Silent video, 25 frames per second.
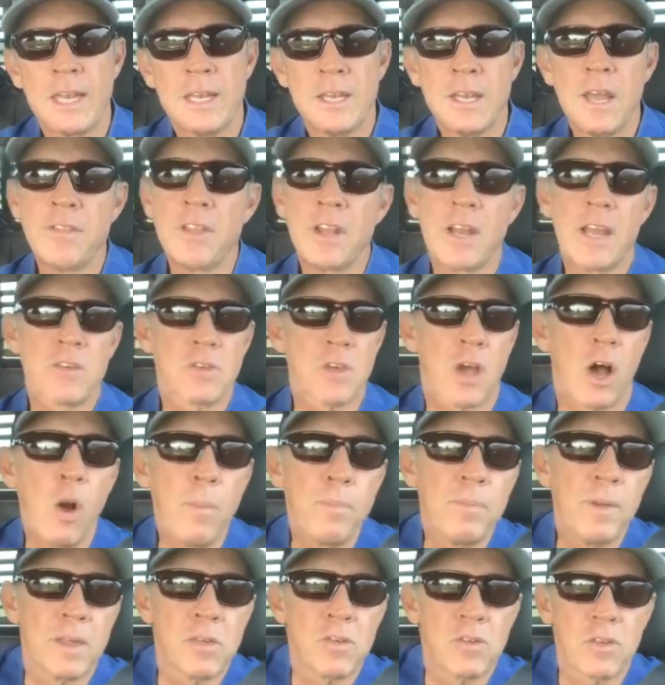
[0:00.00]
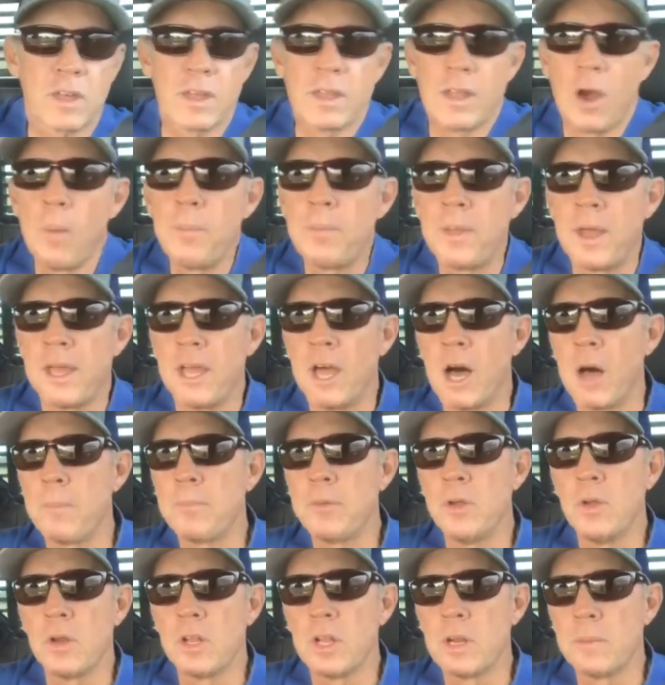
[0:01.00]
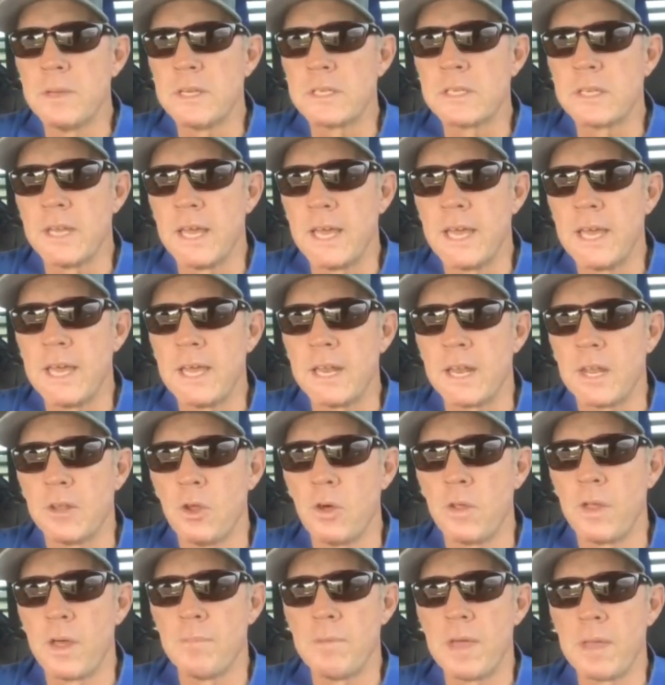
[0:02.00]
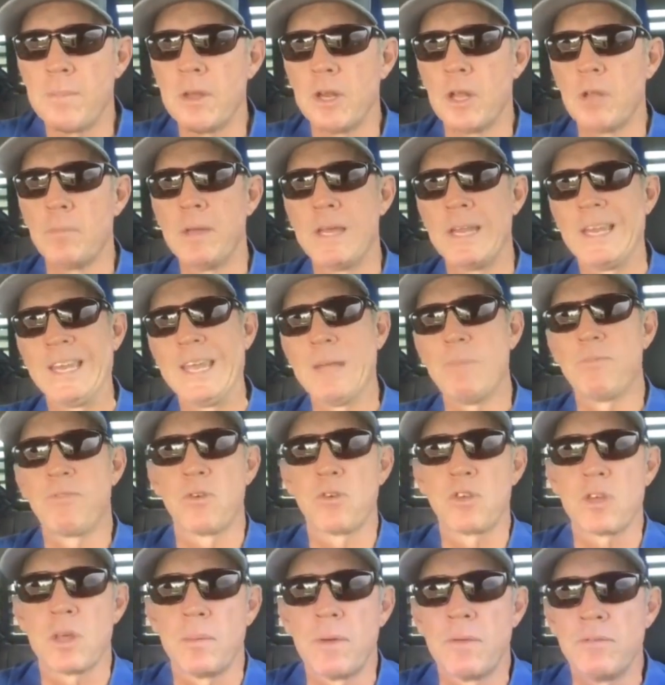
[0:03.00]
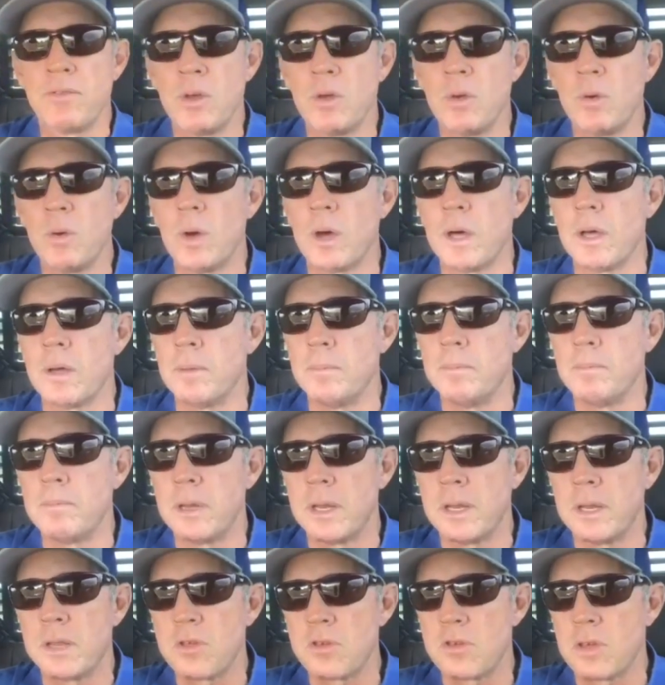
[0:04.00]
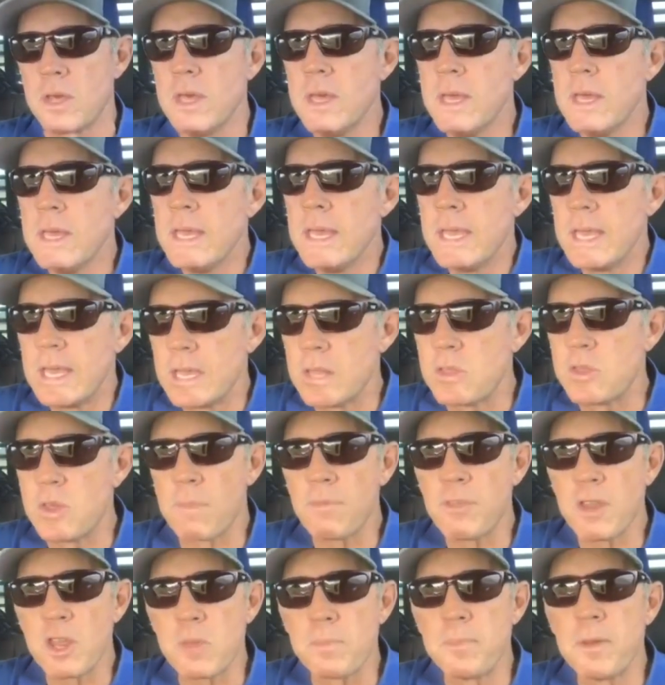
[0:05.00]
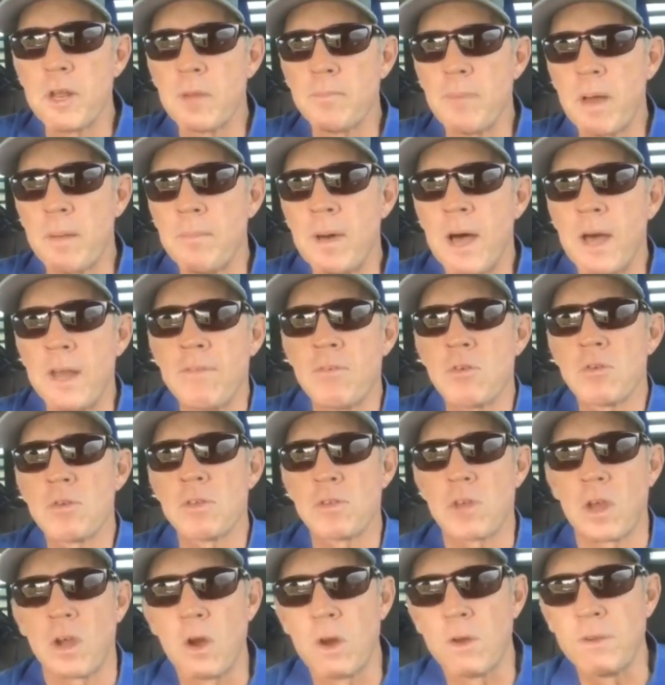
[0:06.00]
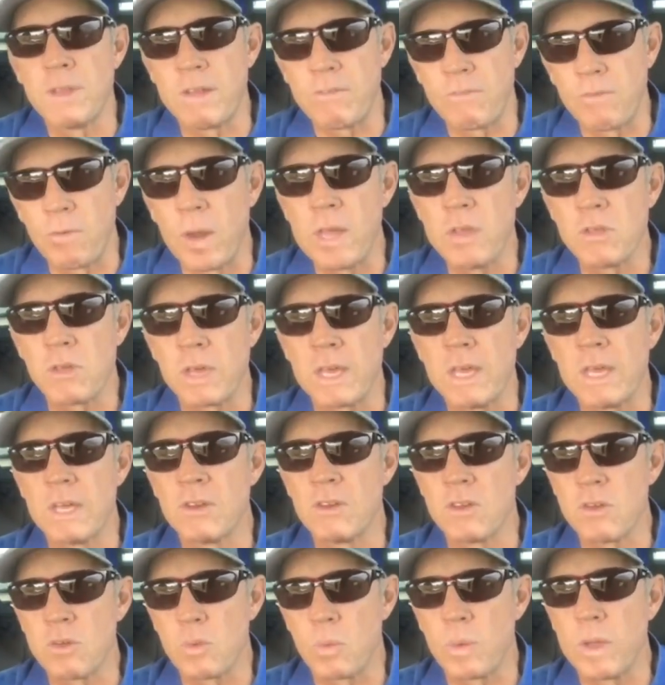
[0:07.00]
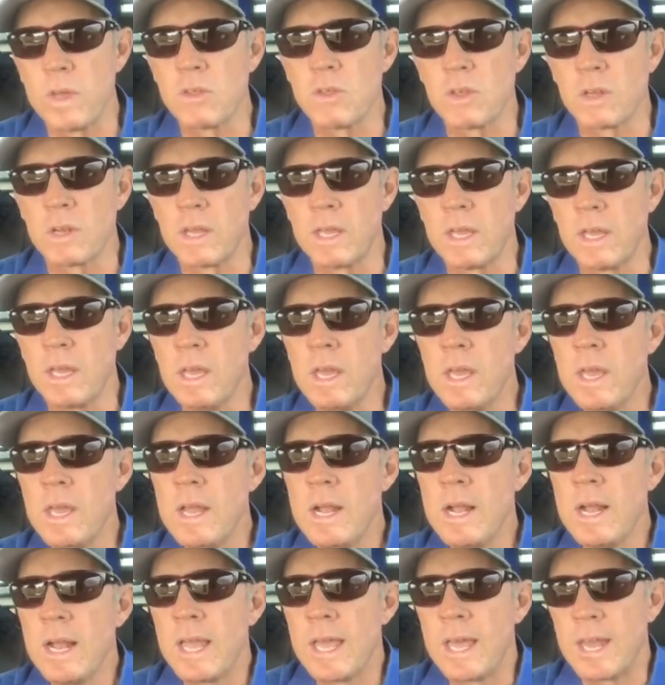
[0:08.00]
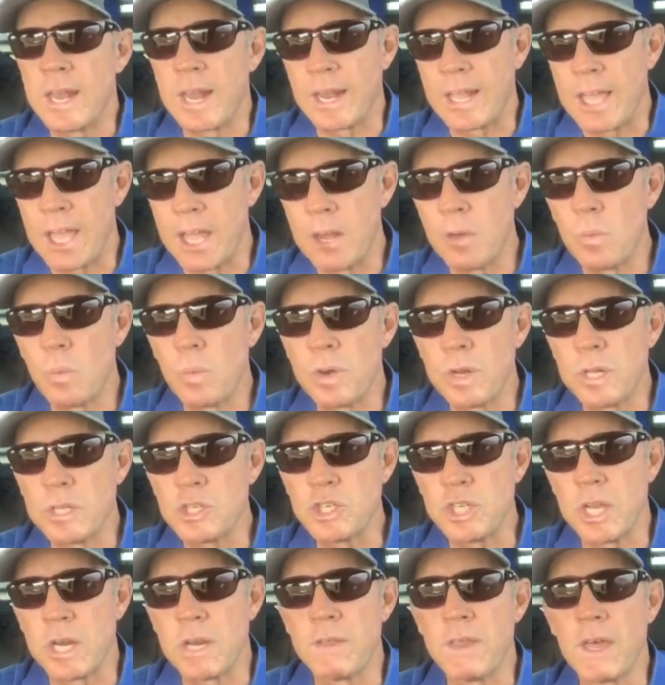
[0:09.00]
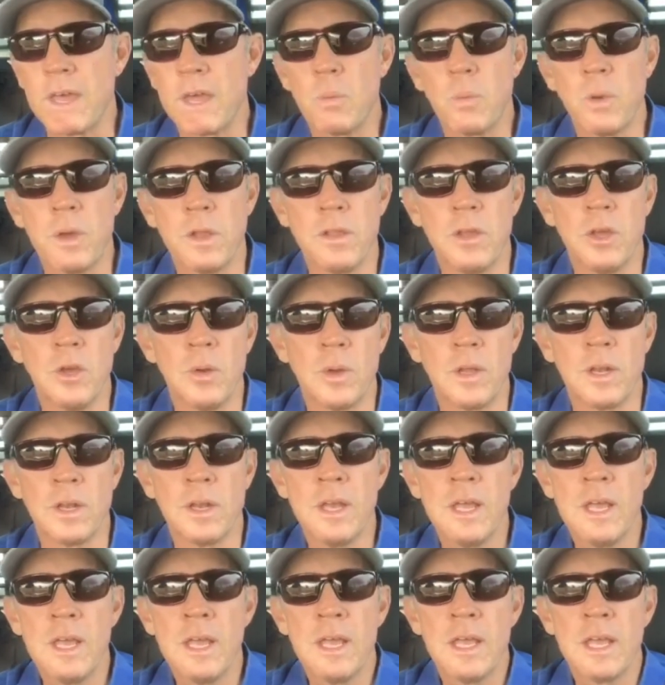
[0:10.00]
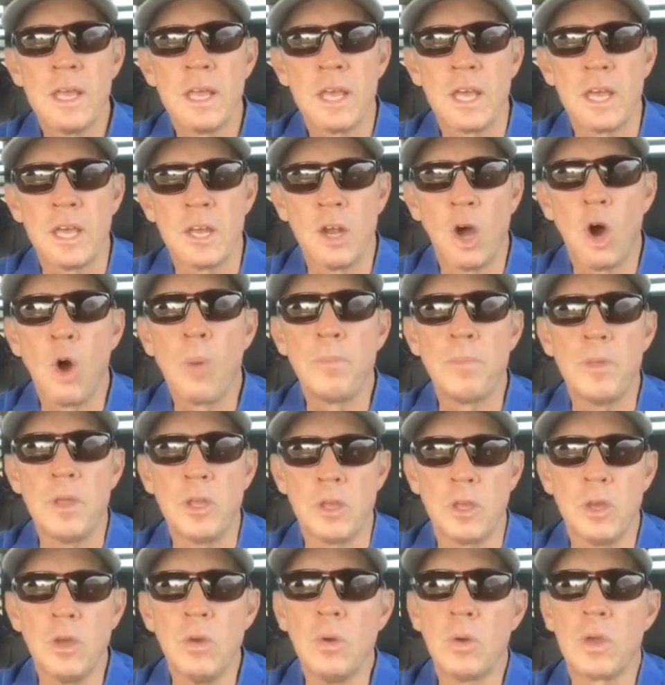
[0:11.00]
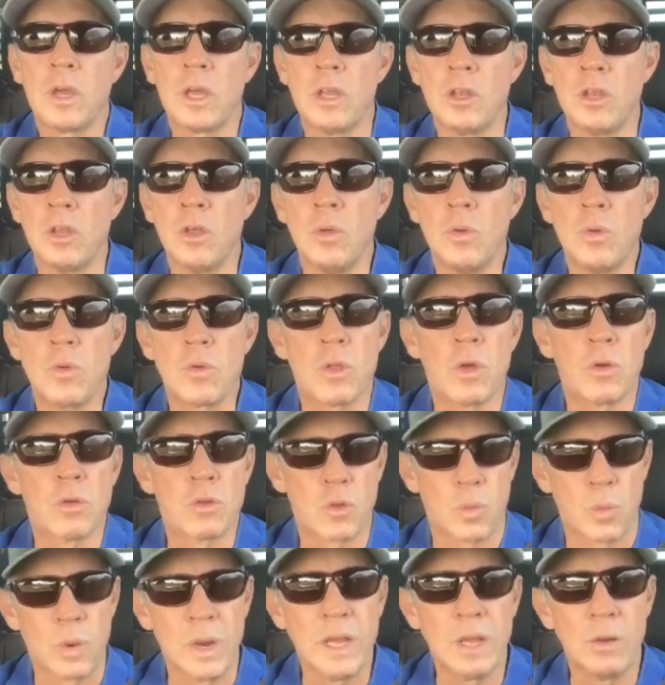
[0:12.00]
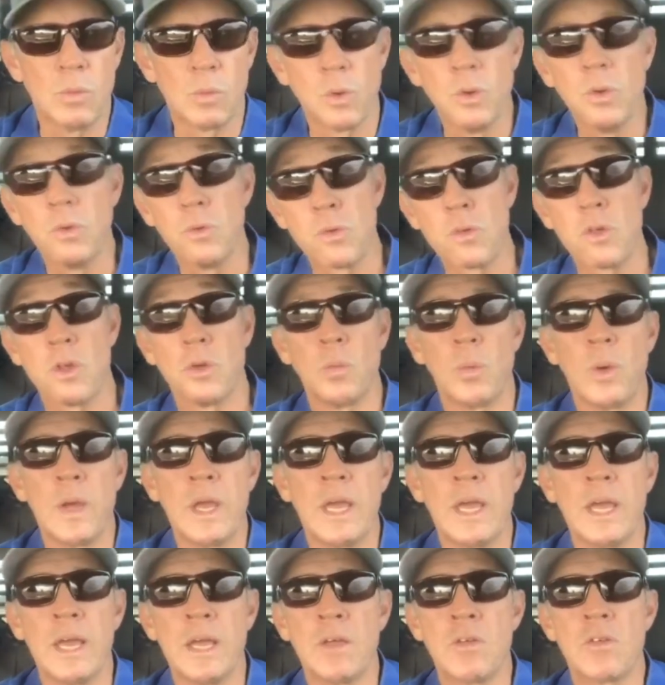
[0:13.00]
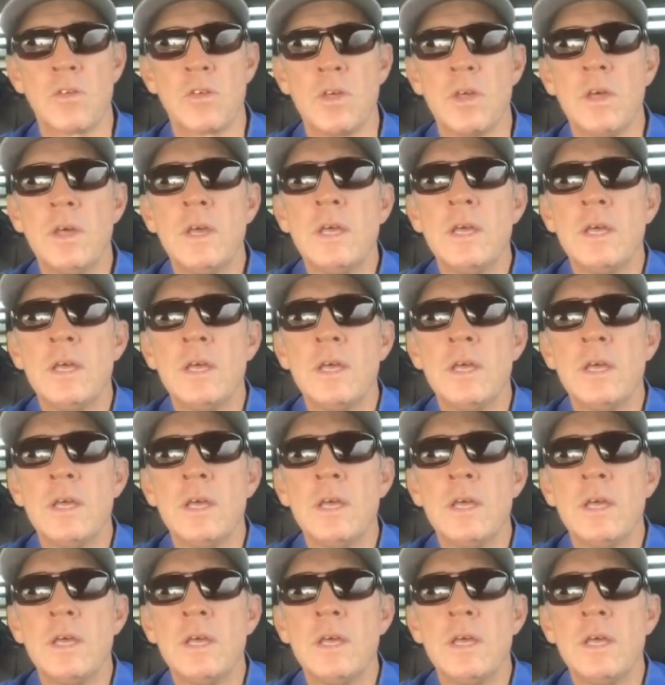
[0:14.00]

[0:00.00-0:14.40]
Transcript: Nonetheless, I hope that helped you a little bit today, and I know that may be a little bit deep for some of you, but it's something that's been on my mind ever since I heard that phrase again just recently, and I kind of wanted to share that with you and hope that you can use those roots and wings